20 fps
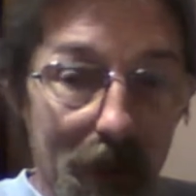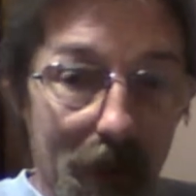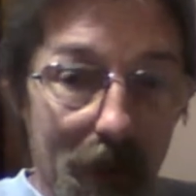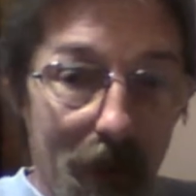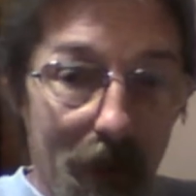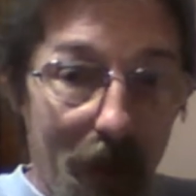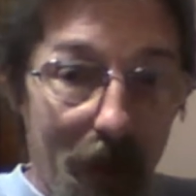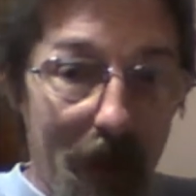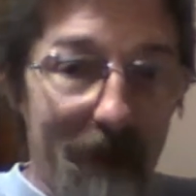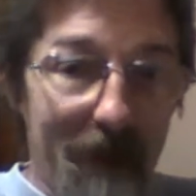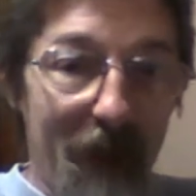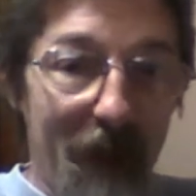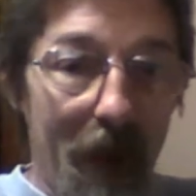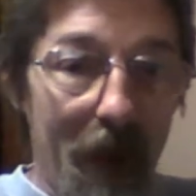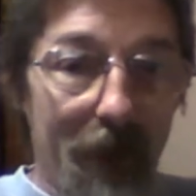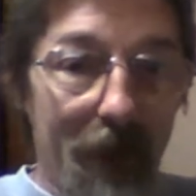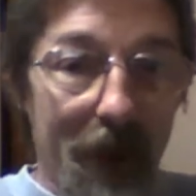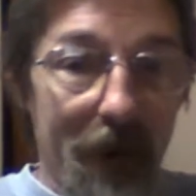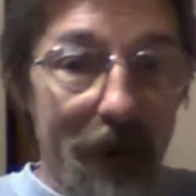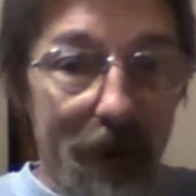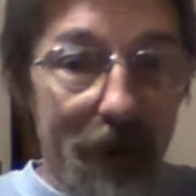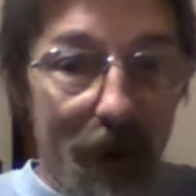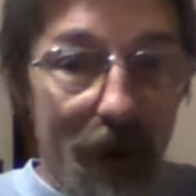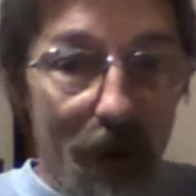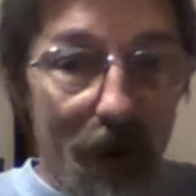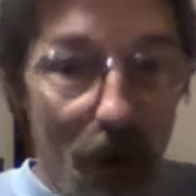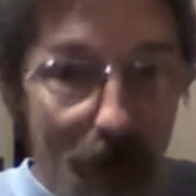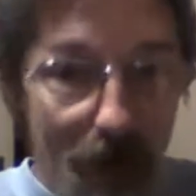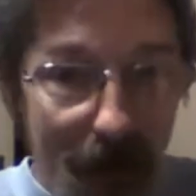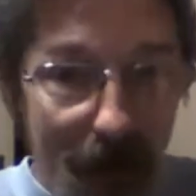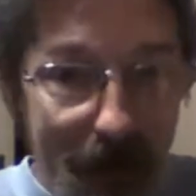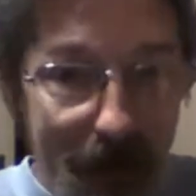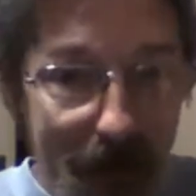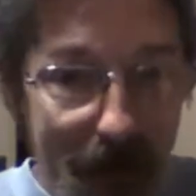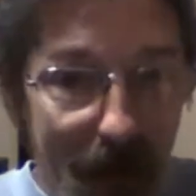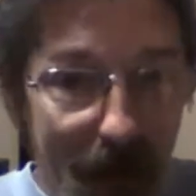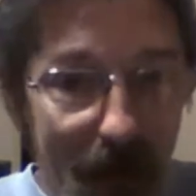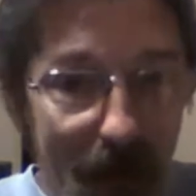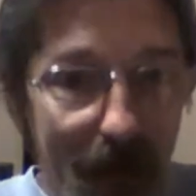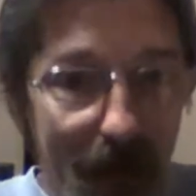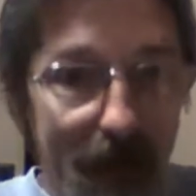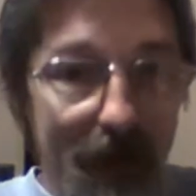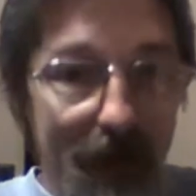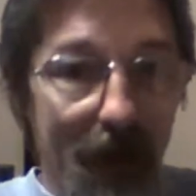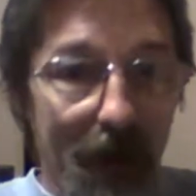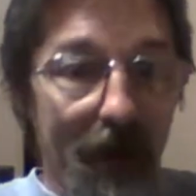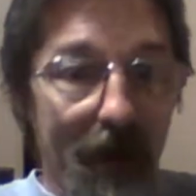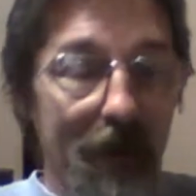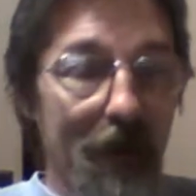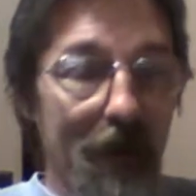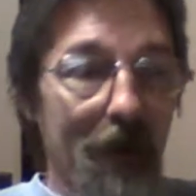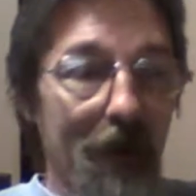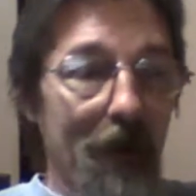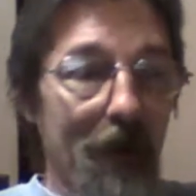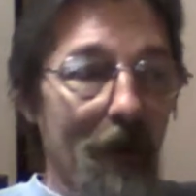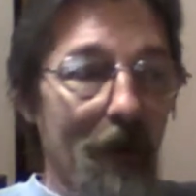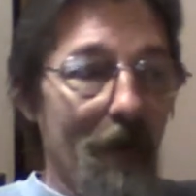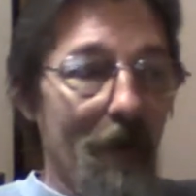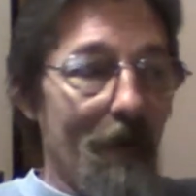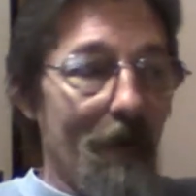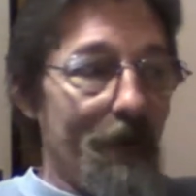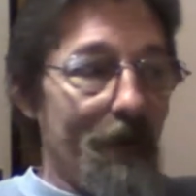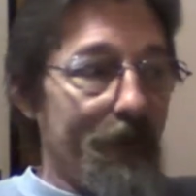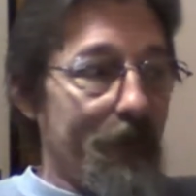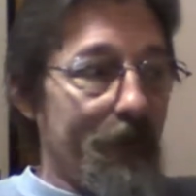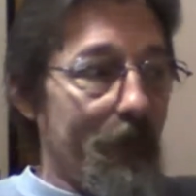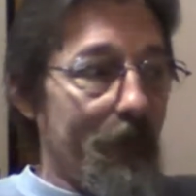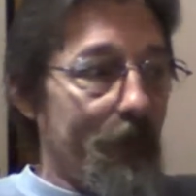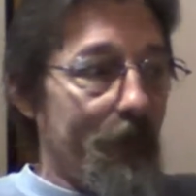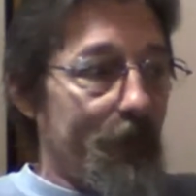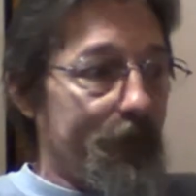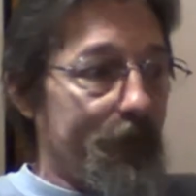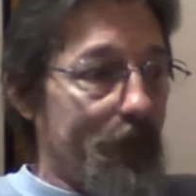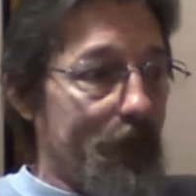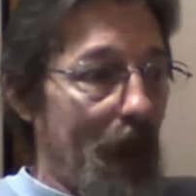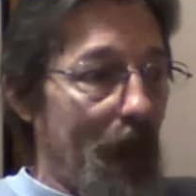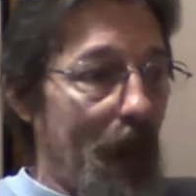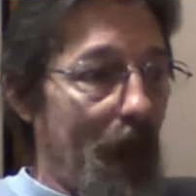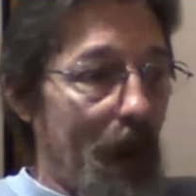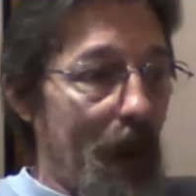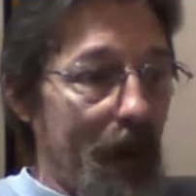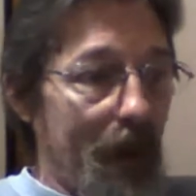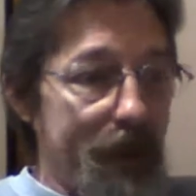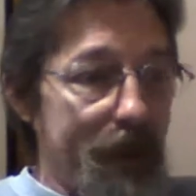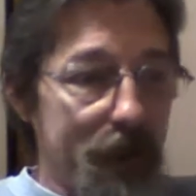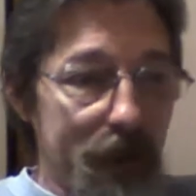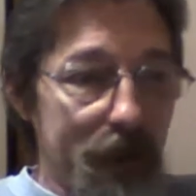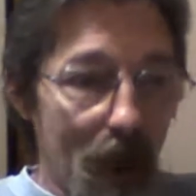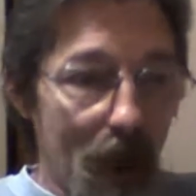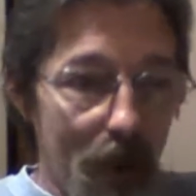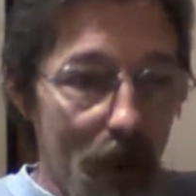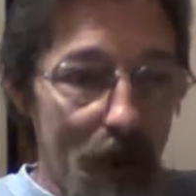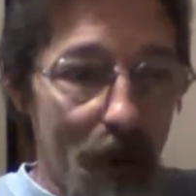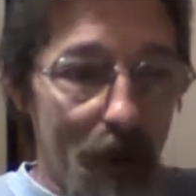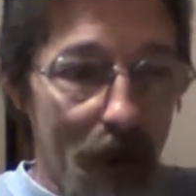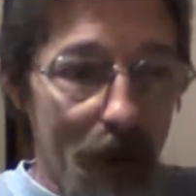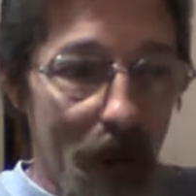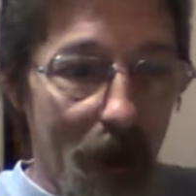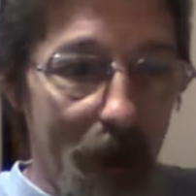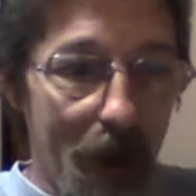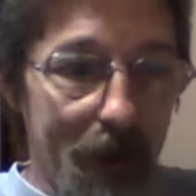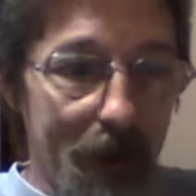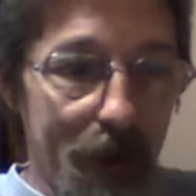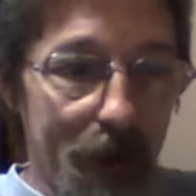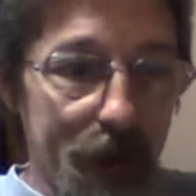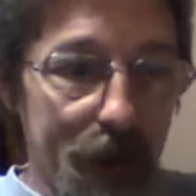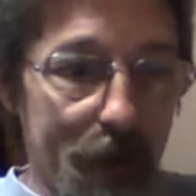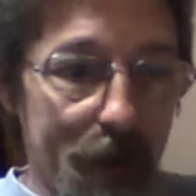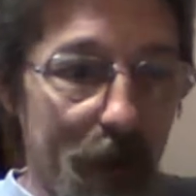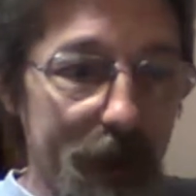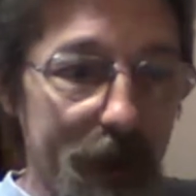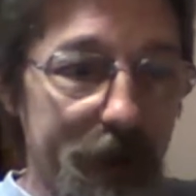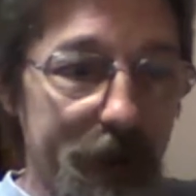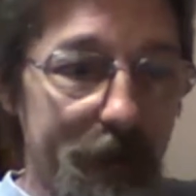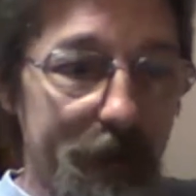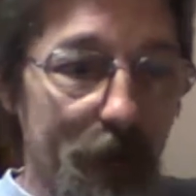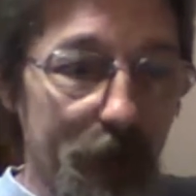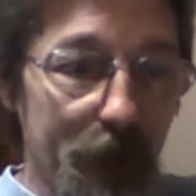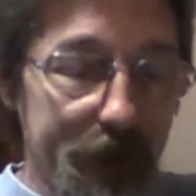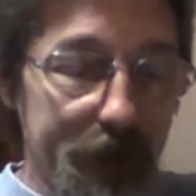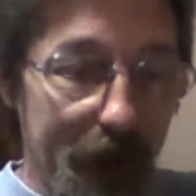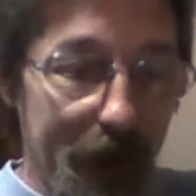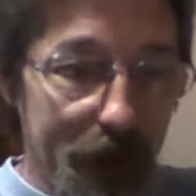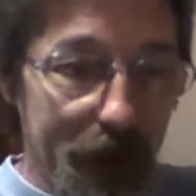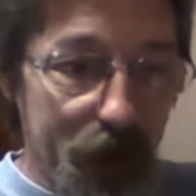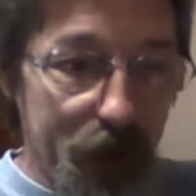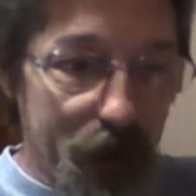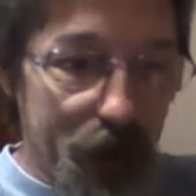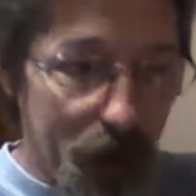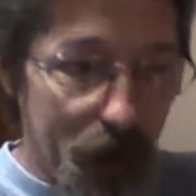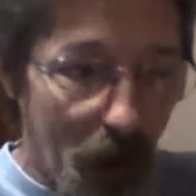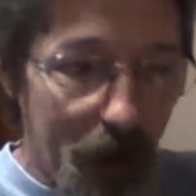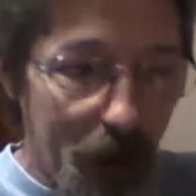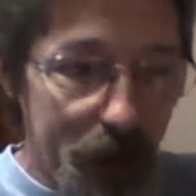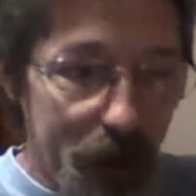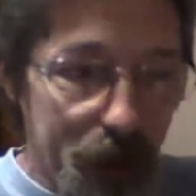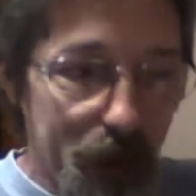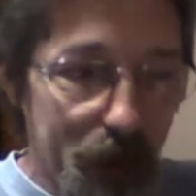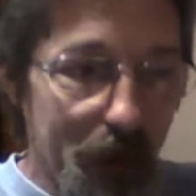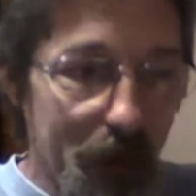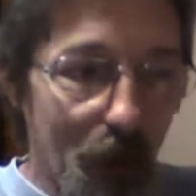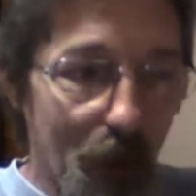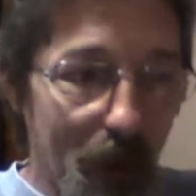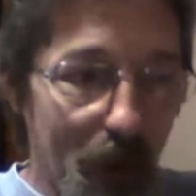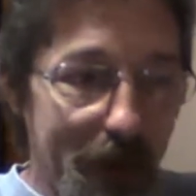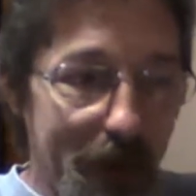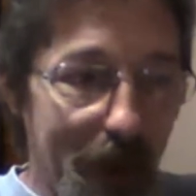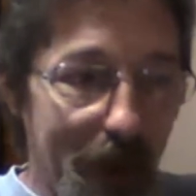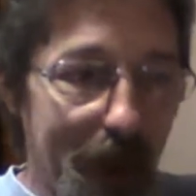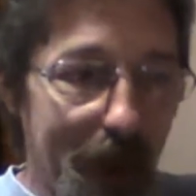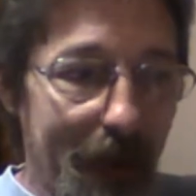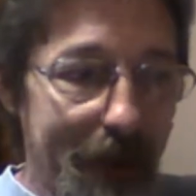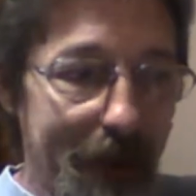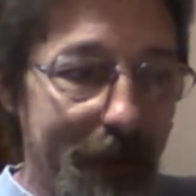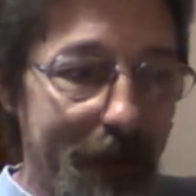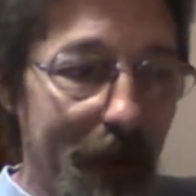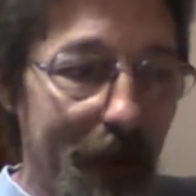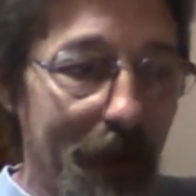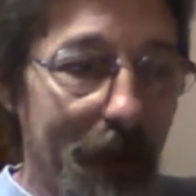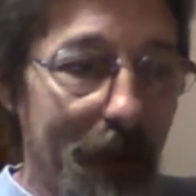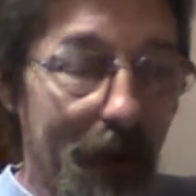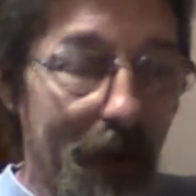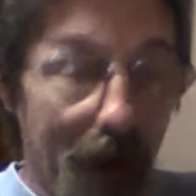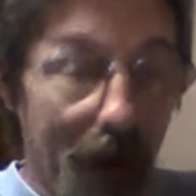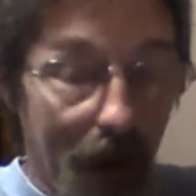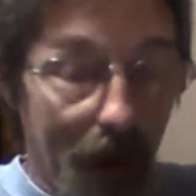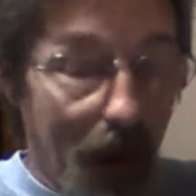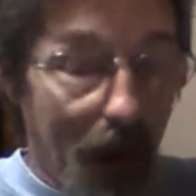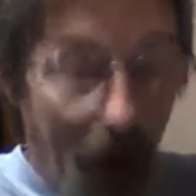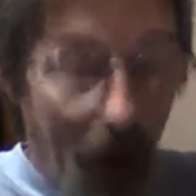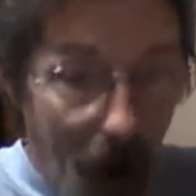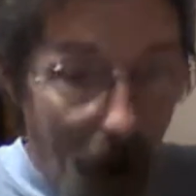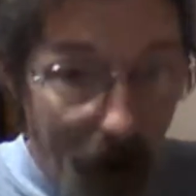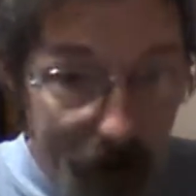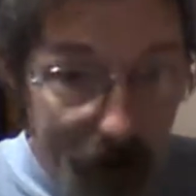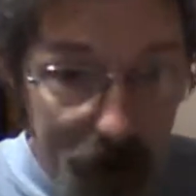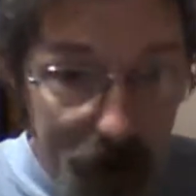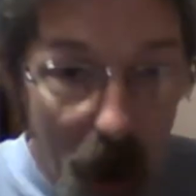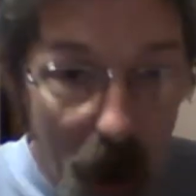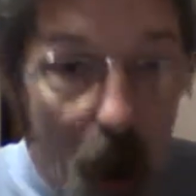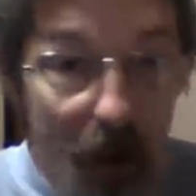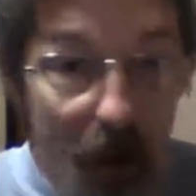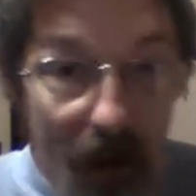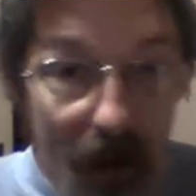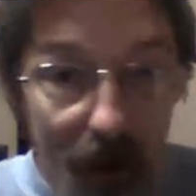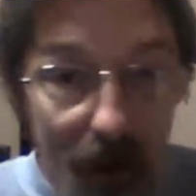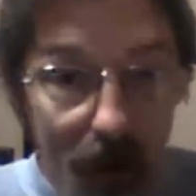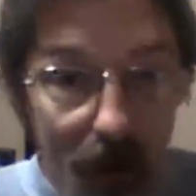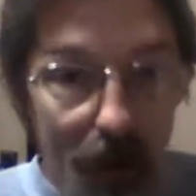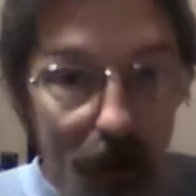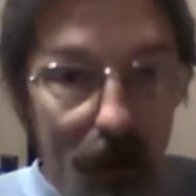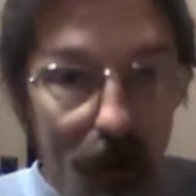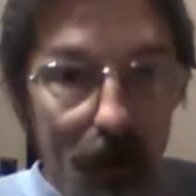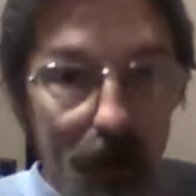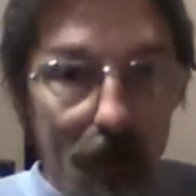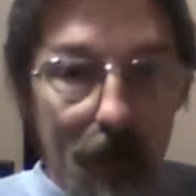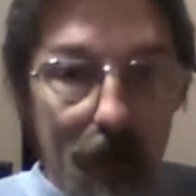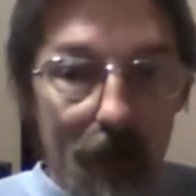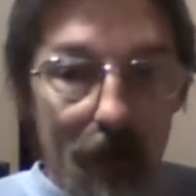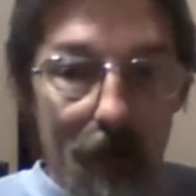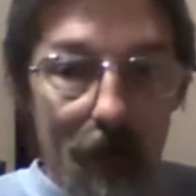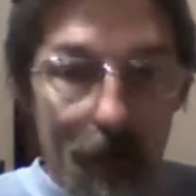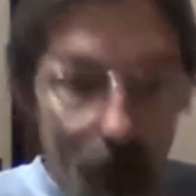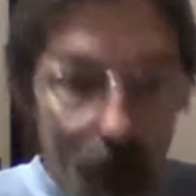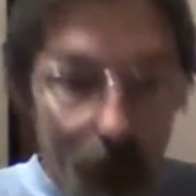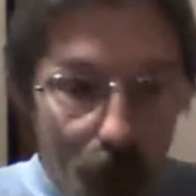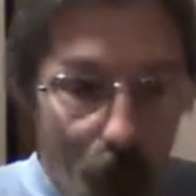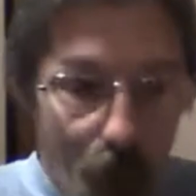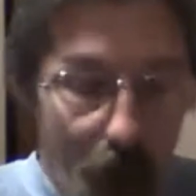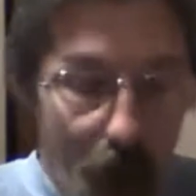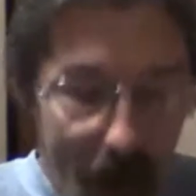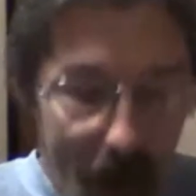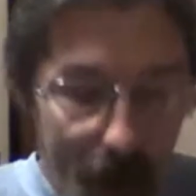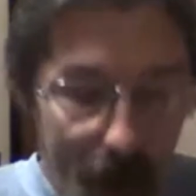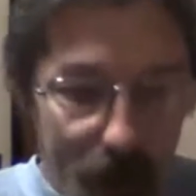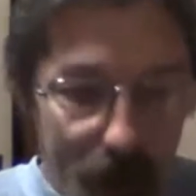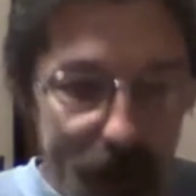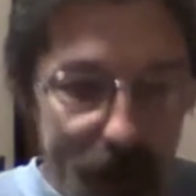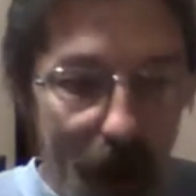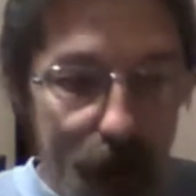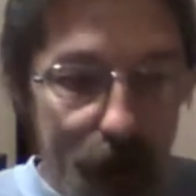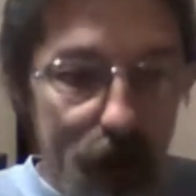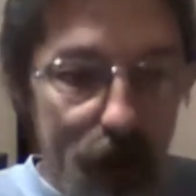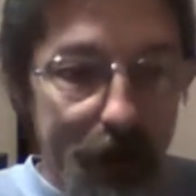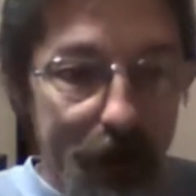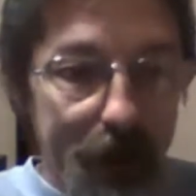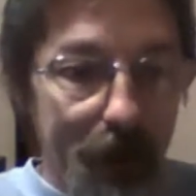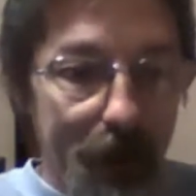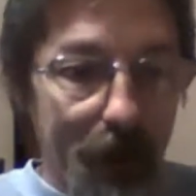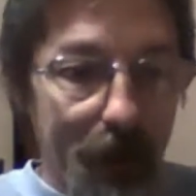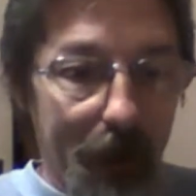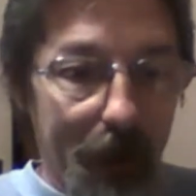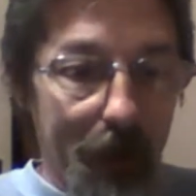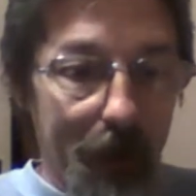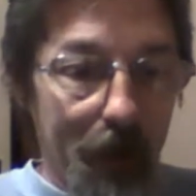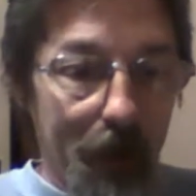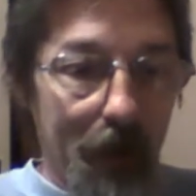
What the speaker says: grandfather had done and what my dad had done, and I started applying those principles and I started doing what they had done, unknowing what I was actually doing.